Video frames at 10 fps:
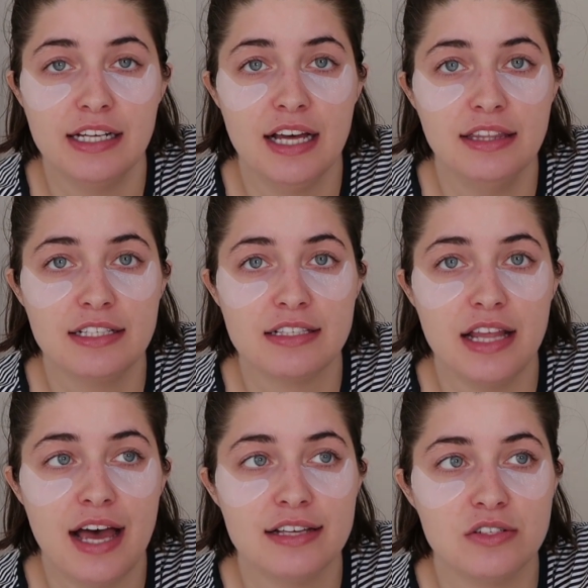I got this
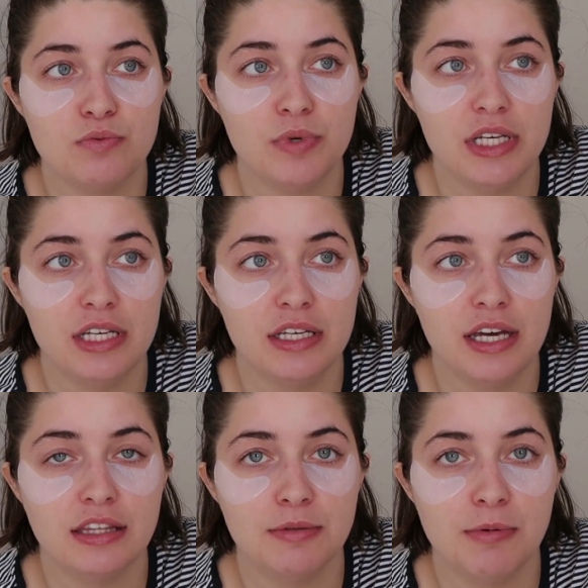last week
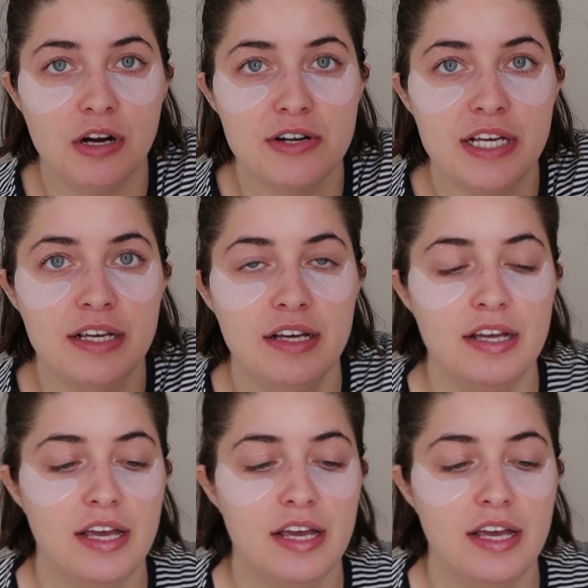at the party,